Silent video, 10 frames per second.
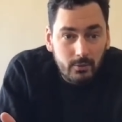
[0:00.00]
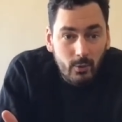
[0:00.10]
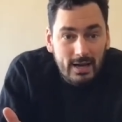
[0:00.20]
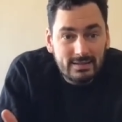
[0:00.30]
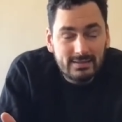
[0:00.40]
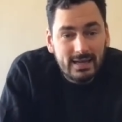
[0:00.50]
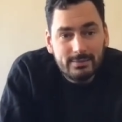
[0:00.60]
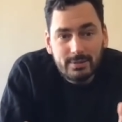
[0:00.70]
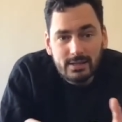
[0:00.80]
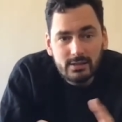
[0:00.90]
Why is
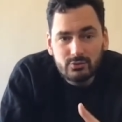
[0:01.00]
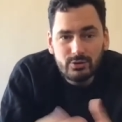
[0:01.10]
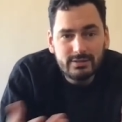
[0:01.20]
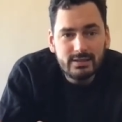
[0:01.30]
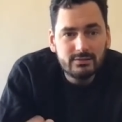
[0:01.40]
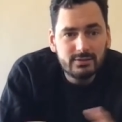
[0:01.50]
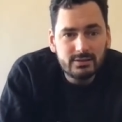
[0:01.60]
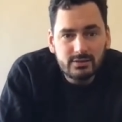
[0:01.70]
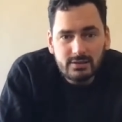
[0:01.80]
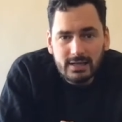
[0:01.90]
that? Because retail
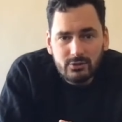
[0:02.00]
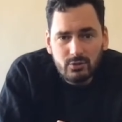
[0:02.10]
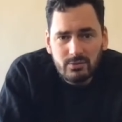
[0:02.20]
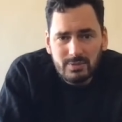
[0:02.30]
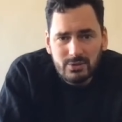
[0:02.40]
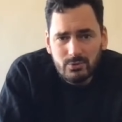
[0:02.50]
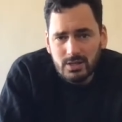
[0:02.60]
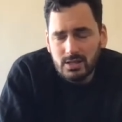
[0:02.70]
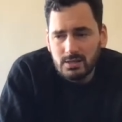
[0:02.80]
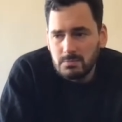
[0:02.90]
investors like you and me,
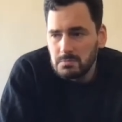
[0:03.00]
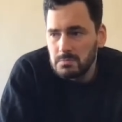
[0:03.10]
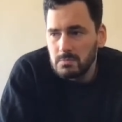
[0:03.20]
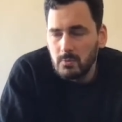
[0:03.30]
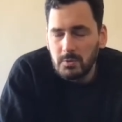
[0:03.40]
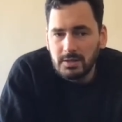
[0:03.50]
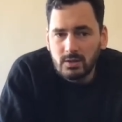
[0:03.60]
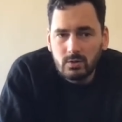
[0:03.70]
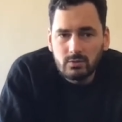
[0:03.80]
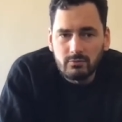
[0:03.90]
we
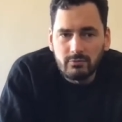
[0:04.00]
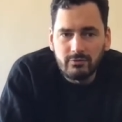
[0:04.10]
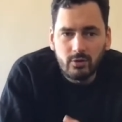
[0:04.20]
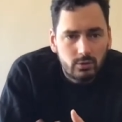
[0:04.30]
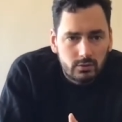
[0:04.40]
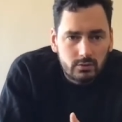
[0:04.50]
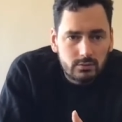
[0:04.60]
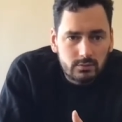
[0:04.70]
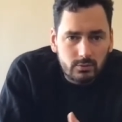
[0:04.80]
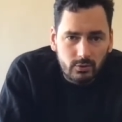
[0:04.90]
don't vote,
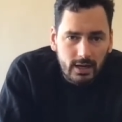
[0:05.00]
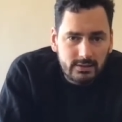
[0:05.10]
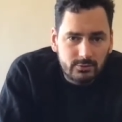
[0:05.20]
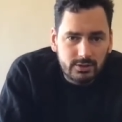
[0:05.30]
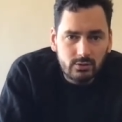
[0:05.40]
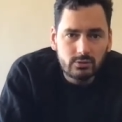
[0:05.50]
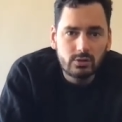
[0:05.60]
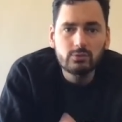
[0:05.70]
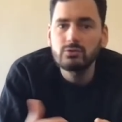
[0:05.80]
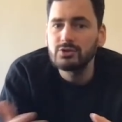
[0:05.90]
right? We don't
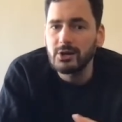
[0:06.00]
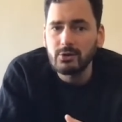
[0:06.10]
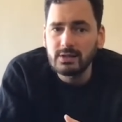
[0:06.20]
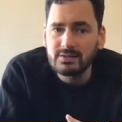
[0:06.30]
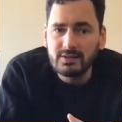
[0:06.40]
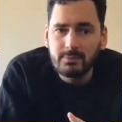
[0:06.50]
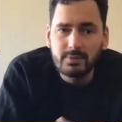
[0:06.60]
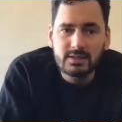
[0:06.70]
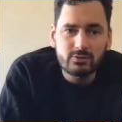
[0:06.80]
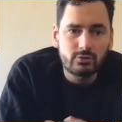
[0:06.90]
go to general
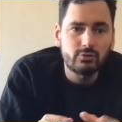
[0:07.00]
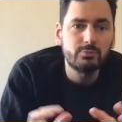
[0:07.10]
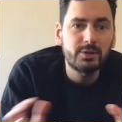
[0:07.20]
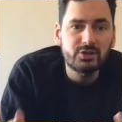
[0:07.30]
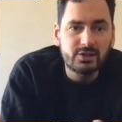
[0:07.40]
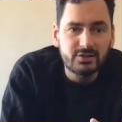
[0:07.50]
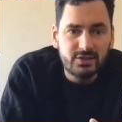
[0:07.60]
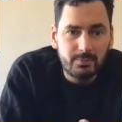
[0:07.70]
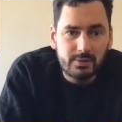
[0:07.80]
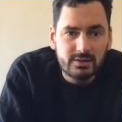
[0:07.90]
assemblies or to special
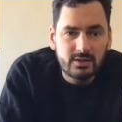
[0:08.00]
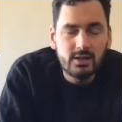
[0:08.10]
assemblies